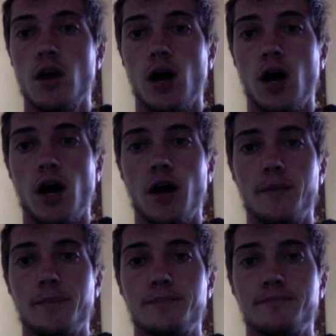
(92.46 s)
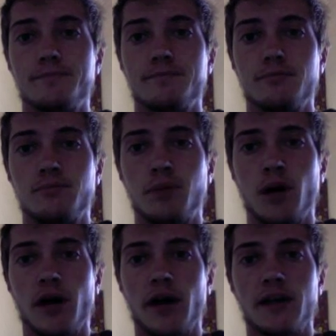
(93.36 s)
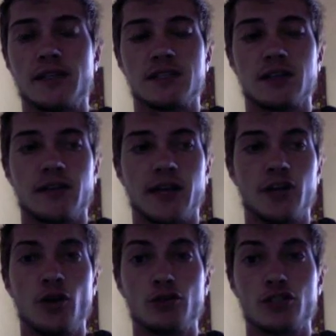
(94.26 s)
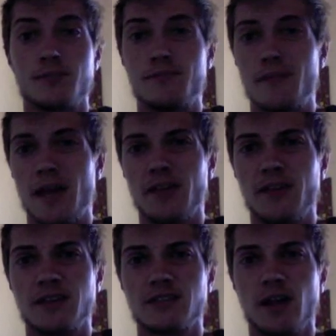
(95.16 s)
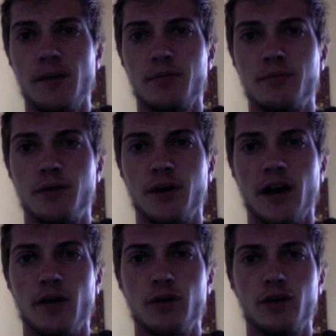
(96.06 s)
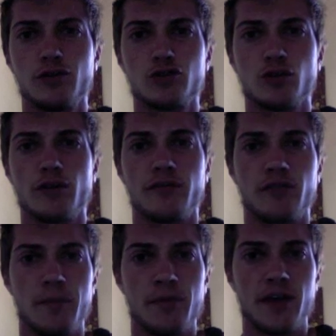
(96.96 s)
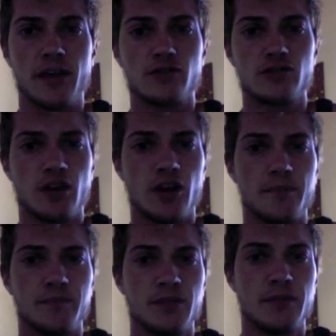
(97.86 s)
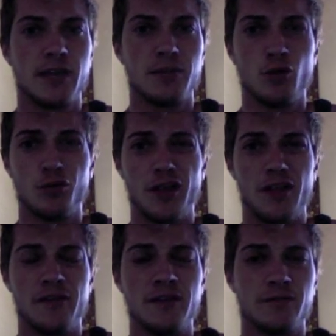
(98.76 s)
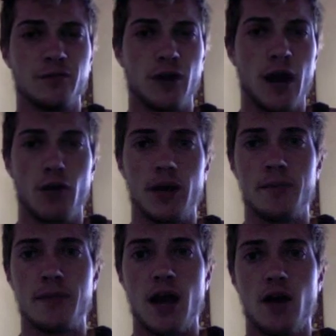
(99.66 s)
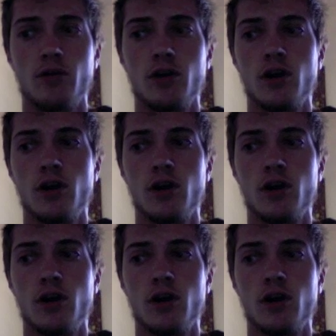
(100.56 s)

Um, but like I don't just make things up, but I will sort of flip things to make it more relevant for how I am now.